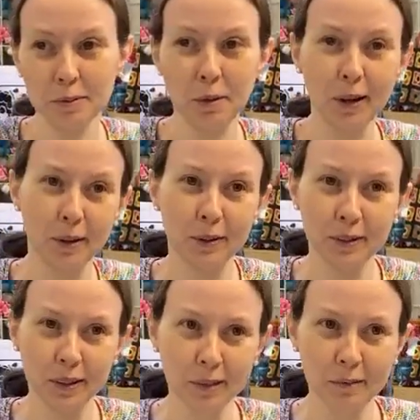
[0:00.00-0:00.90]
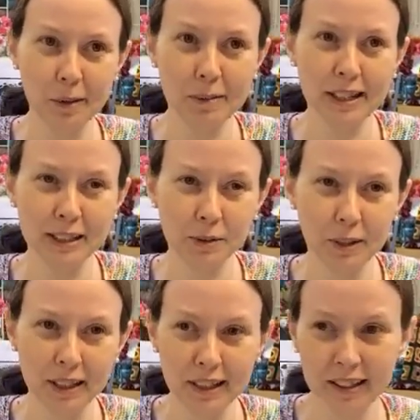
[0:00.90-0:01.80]
Come back tomorrow. He can bring
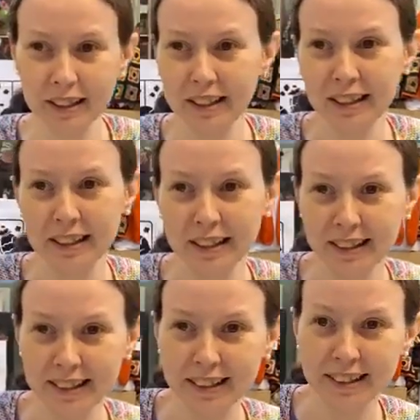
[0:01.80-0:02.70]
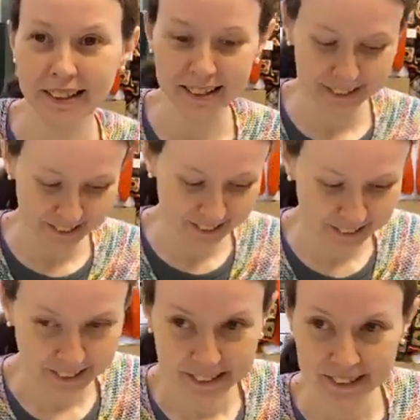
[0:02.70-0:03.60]
Maybe next today. week. I finished yesterday's box, so
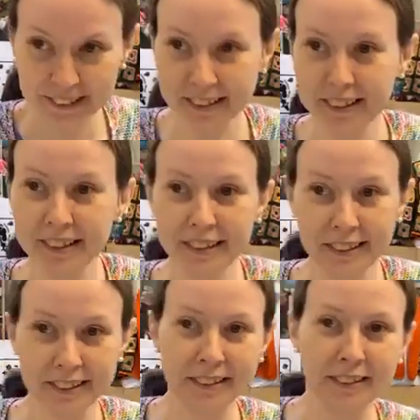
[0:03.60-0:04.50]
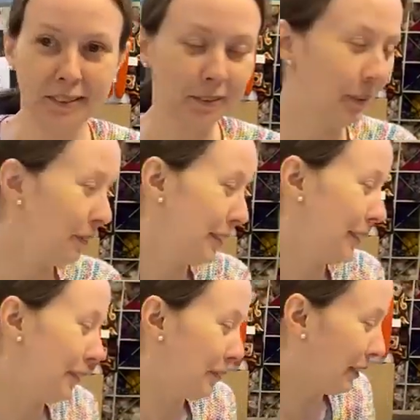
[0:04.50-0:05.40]
he can come today.
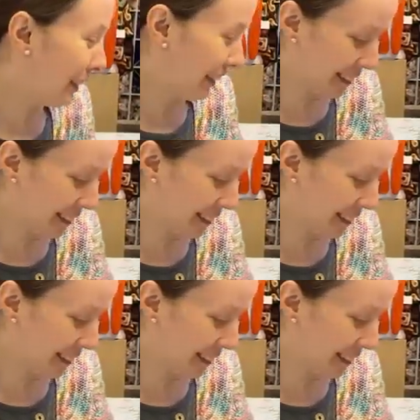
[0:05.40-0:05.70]
Where are we gonna